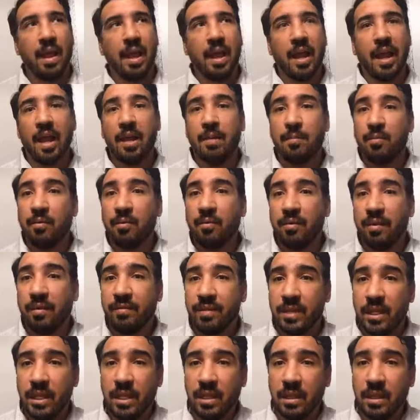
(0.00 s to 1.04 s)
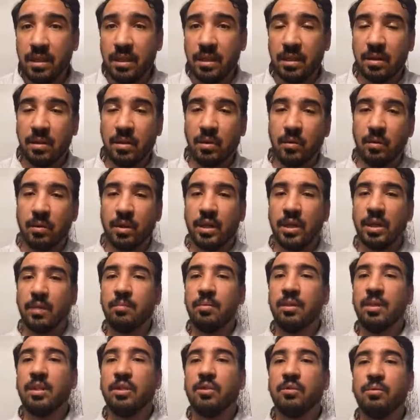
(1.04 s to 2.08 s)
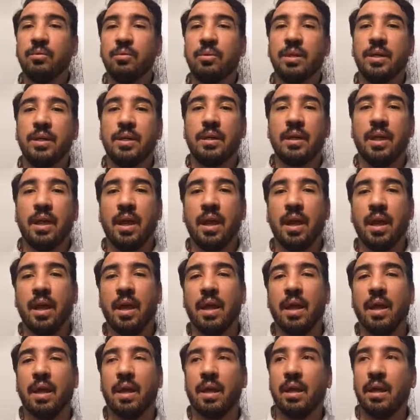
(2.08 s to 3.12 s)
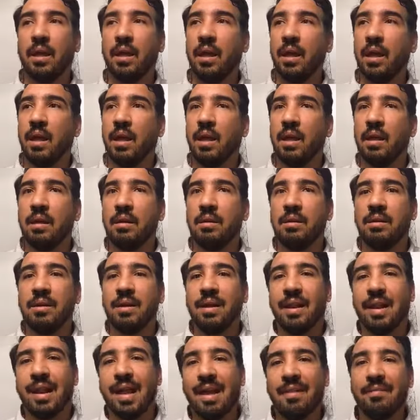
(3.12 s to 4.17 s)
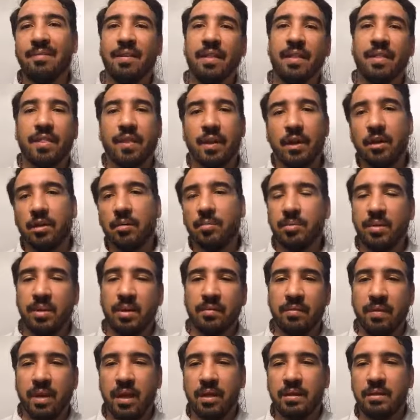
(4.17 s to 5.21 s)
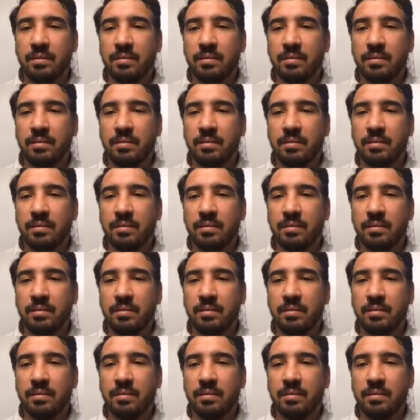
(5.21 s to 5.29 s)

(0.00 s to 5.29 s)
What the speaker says: April 15th, we're going to be doing a laughing therapy event.